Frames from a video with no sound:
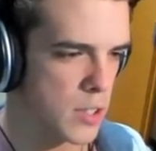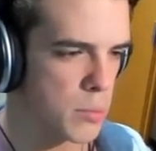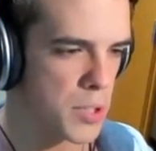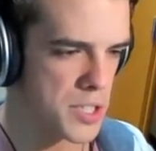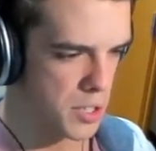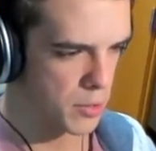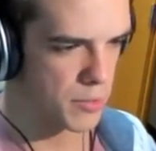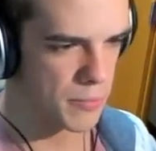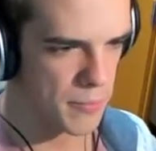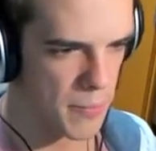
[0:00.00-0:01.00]
Please don't.
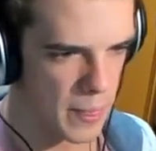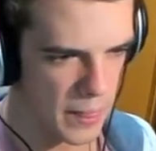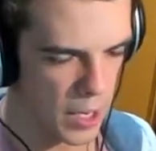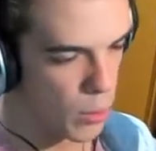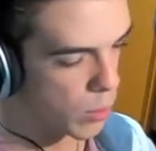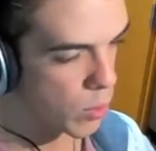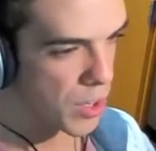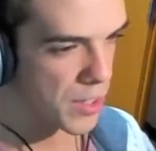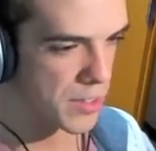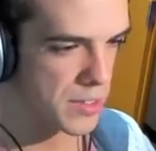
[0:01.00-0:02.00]
I want to
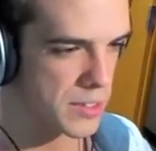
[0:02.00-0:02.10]
run.